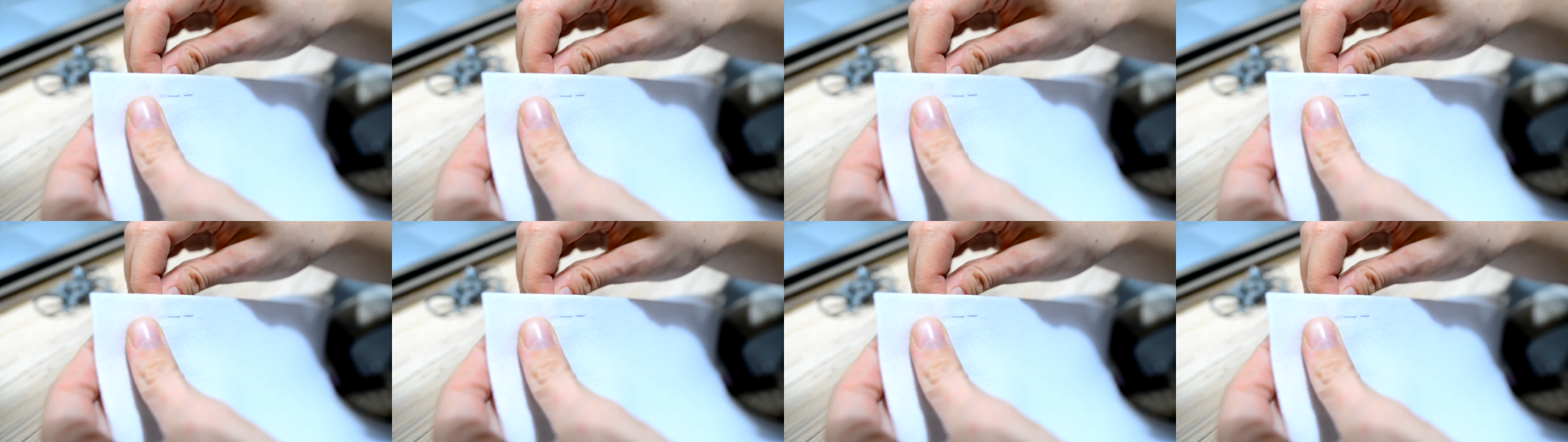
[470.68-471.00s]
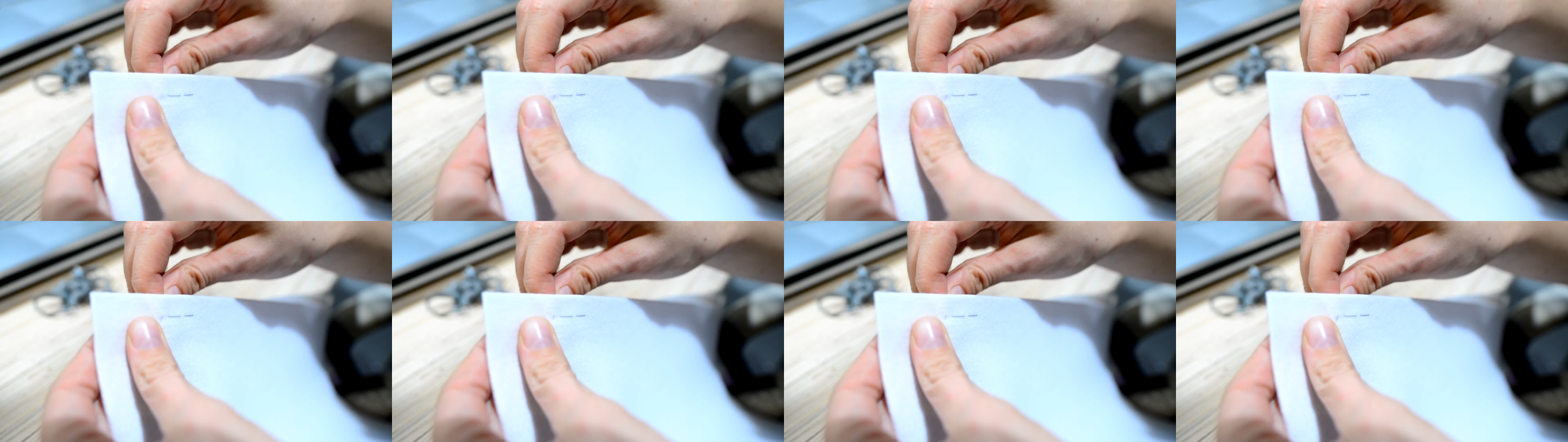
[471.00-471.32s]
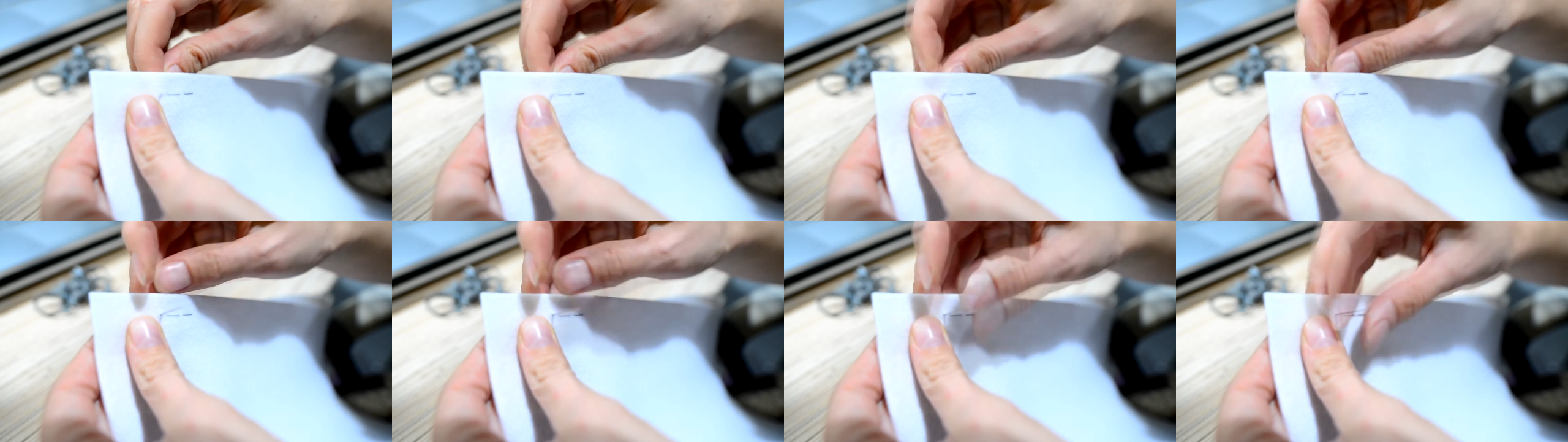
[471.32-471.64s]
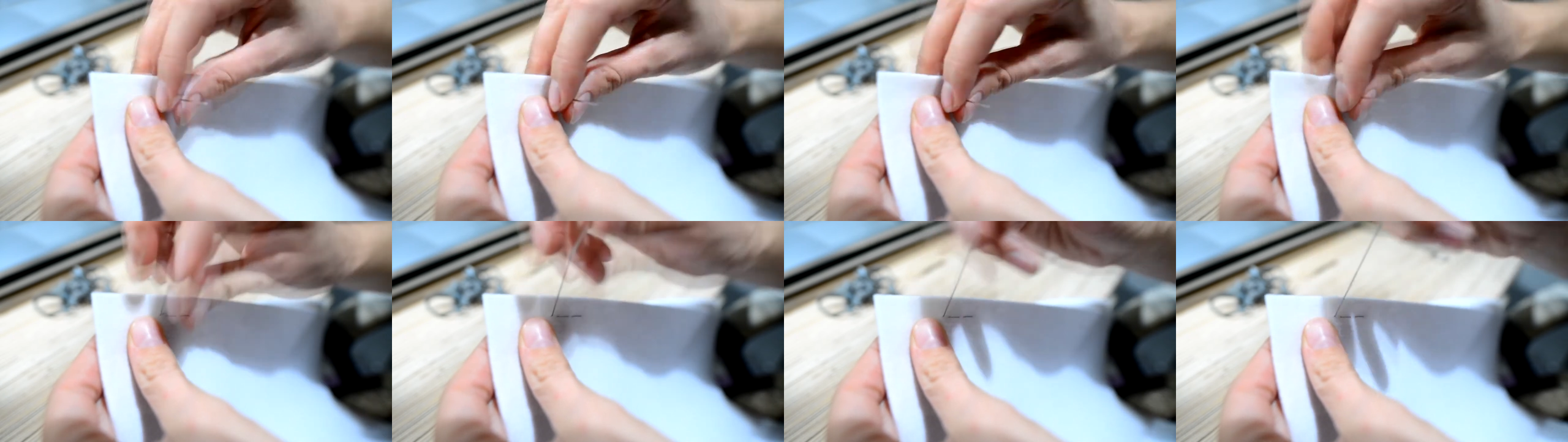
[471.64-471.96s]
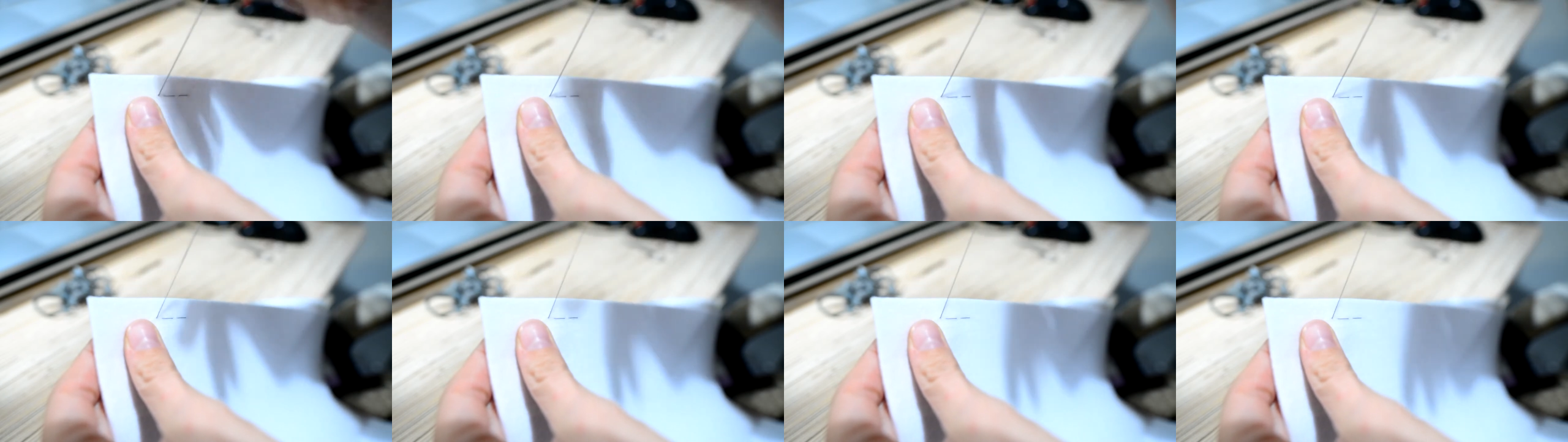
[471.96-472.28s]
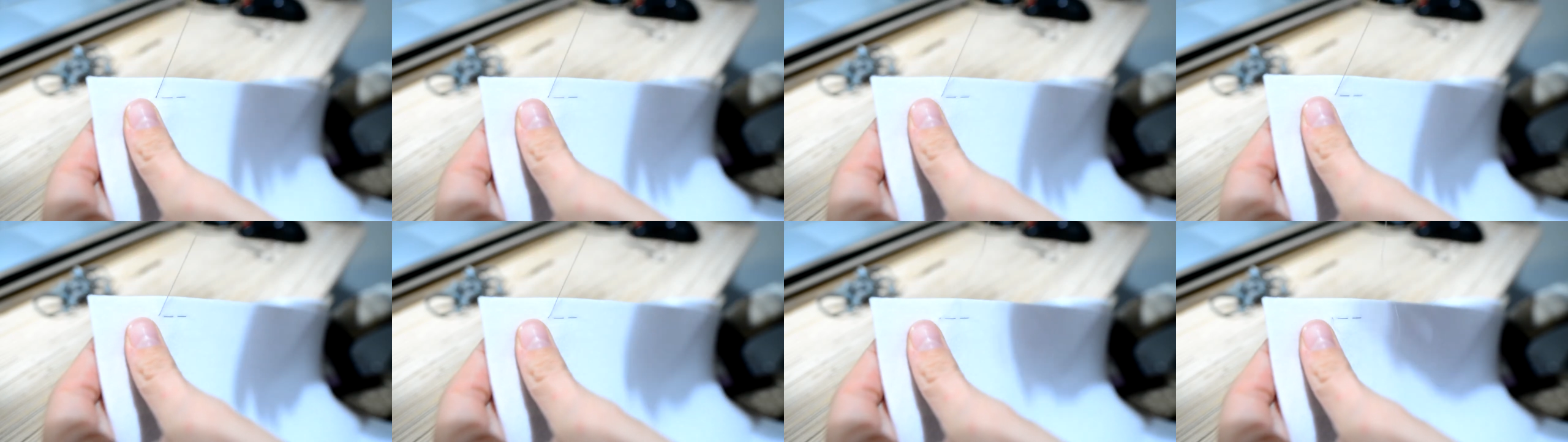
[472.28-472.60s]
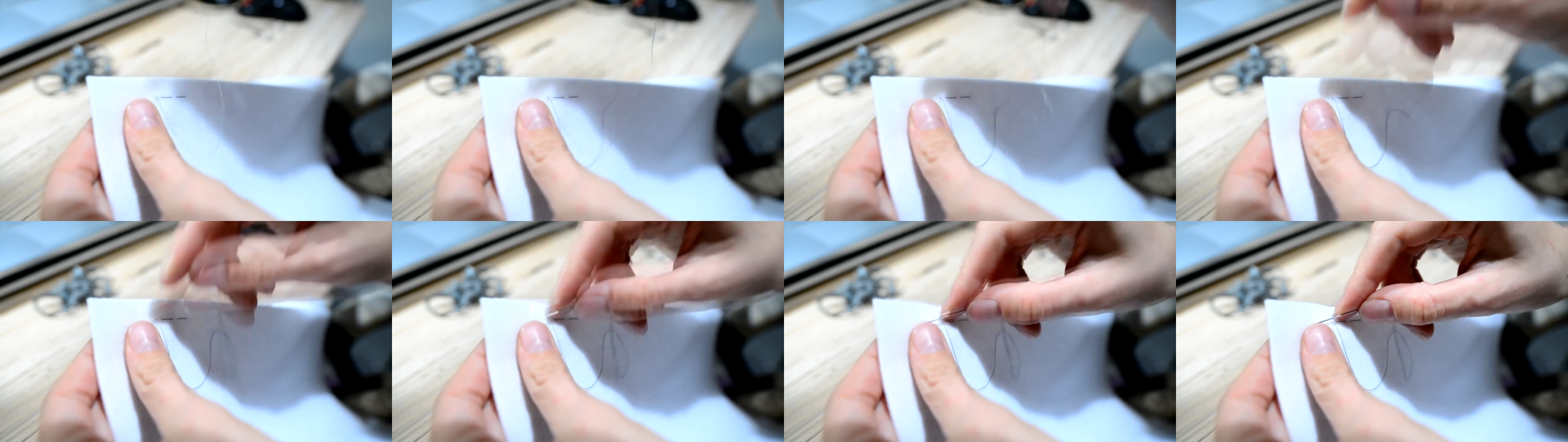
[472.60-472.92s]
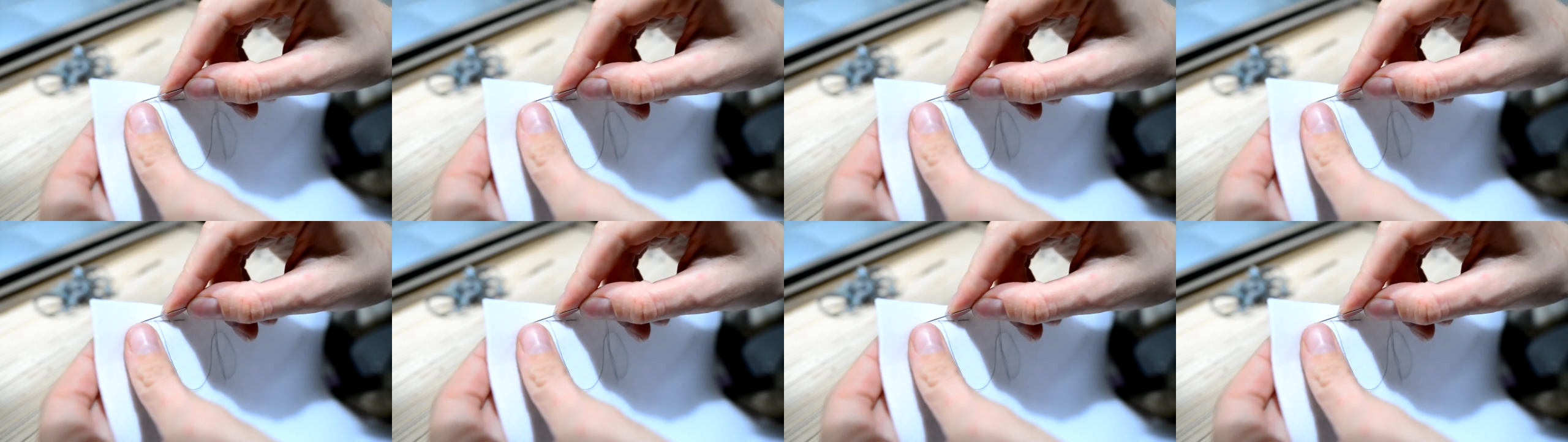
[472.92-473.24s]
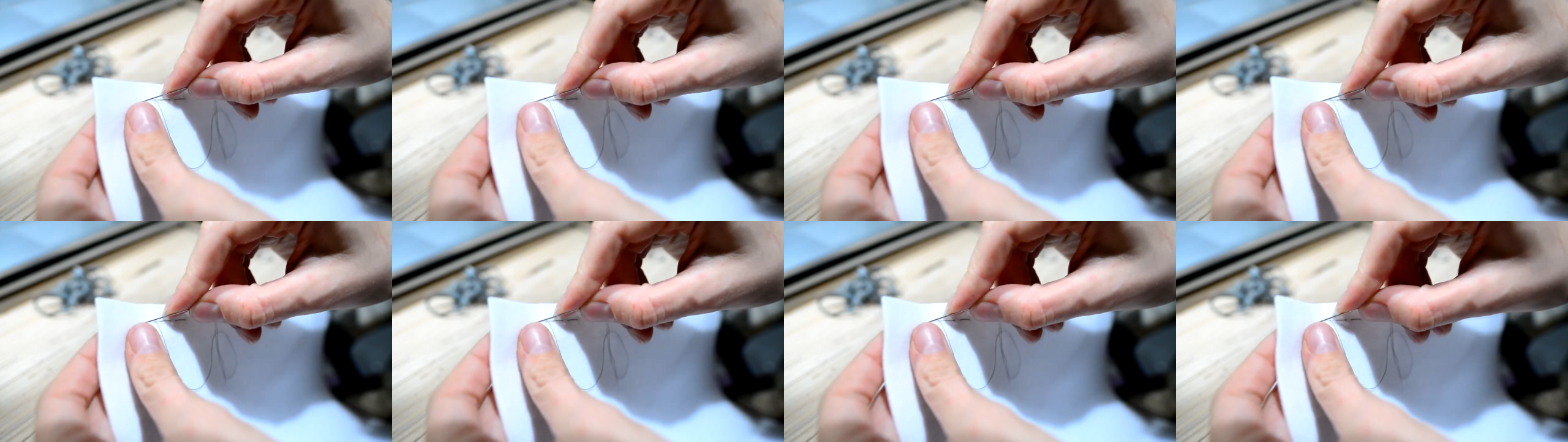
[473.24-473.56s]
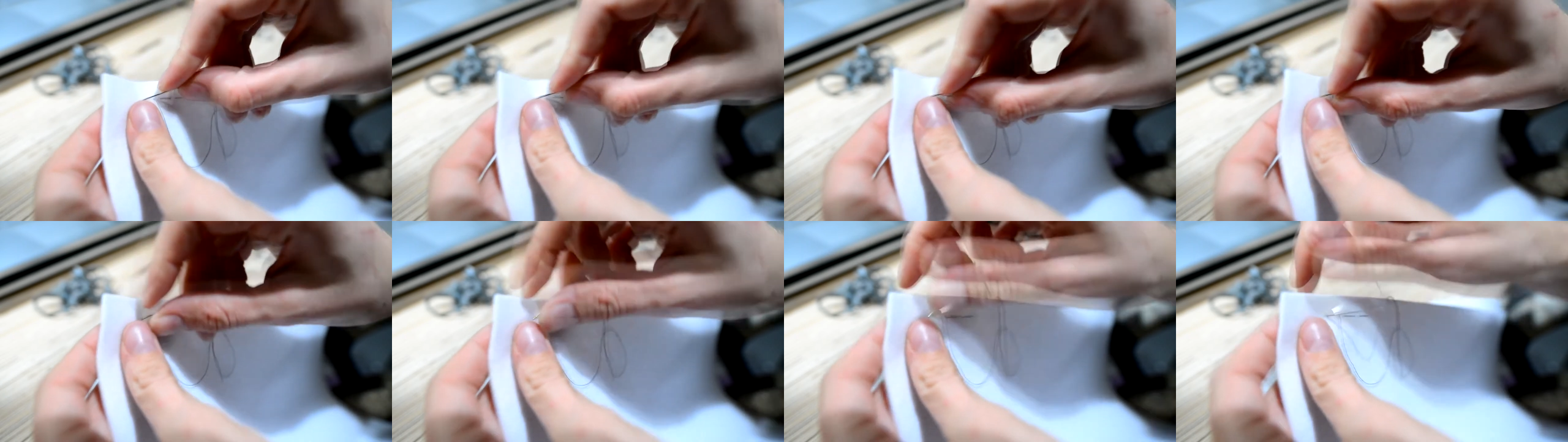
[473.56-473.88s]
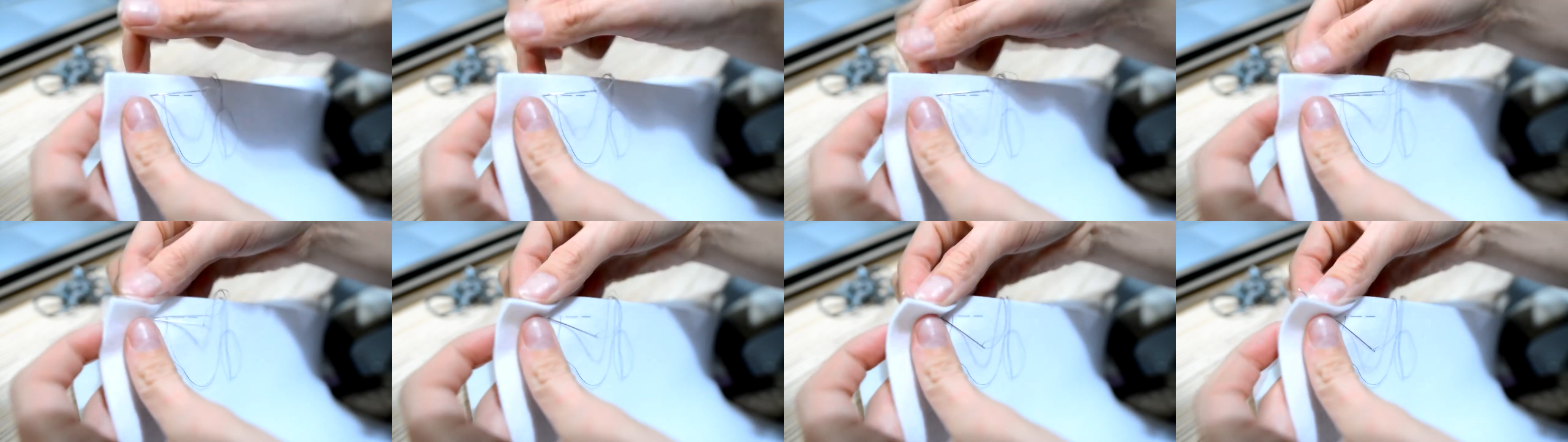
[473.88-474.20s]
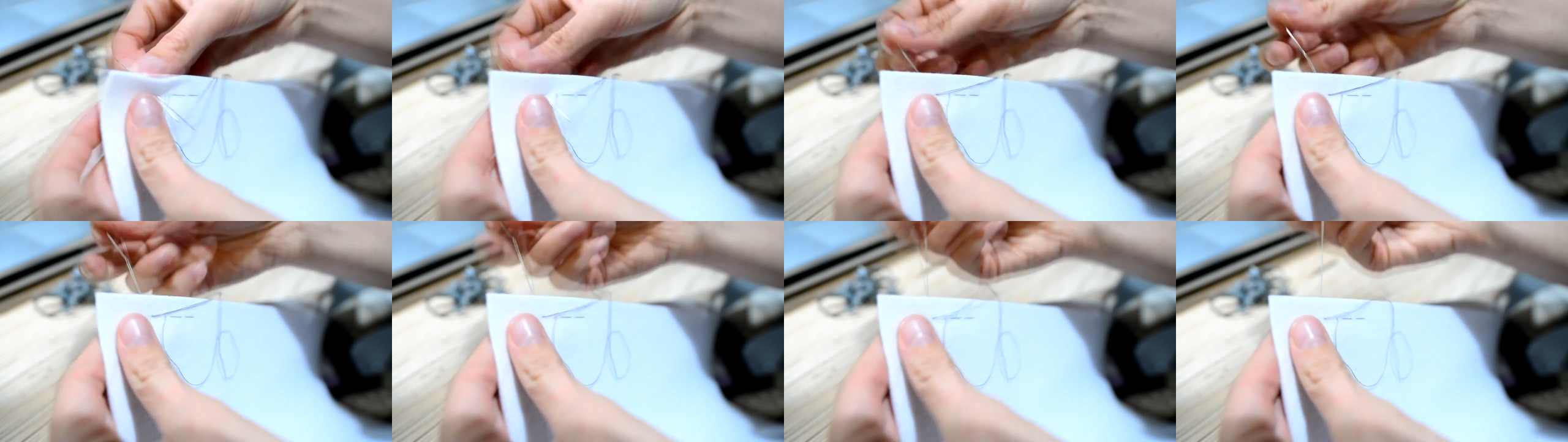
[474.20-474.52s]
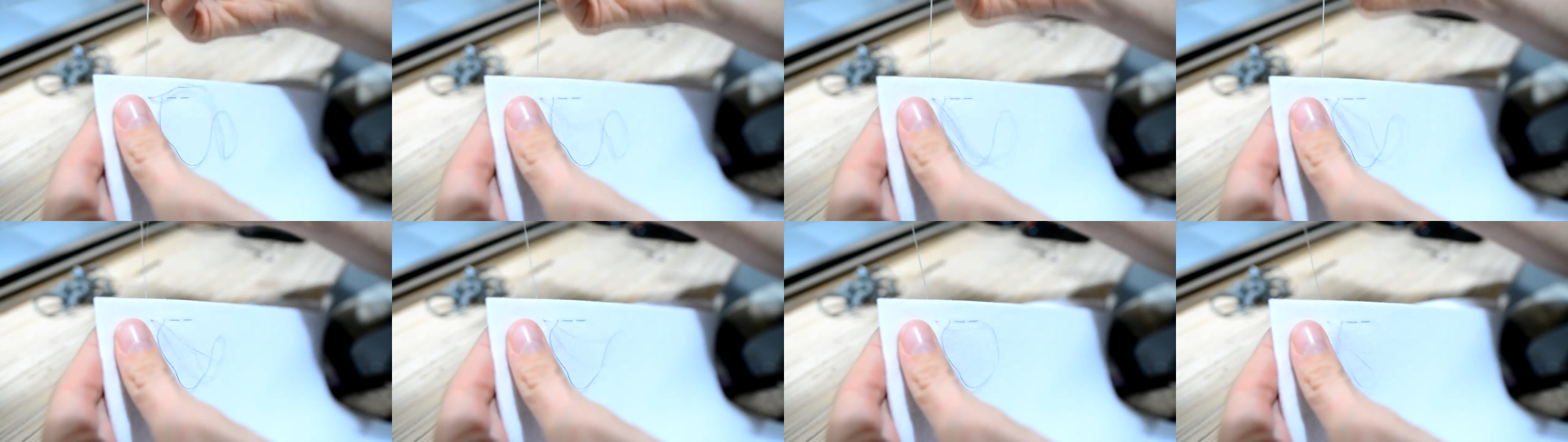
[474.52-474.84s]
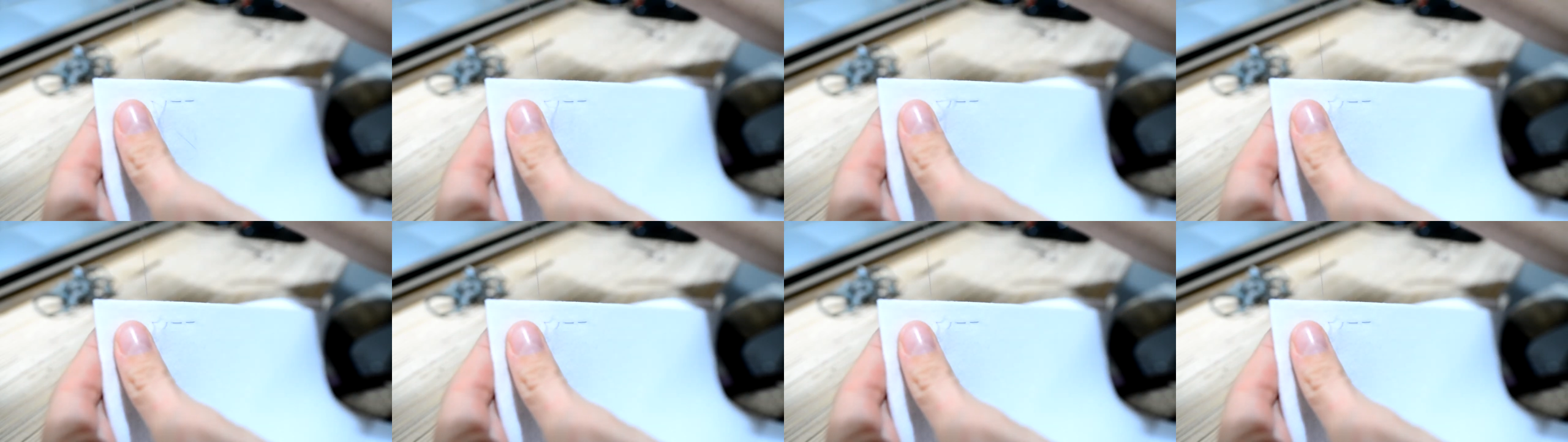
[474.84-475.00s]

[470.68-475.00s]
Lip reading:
(no speaker visible)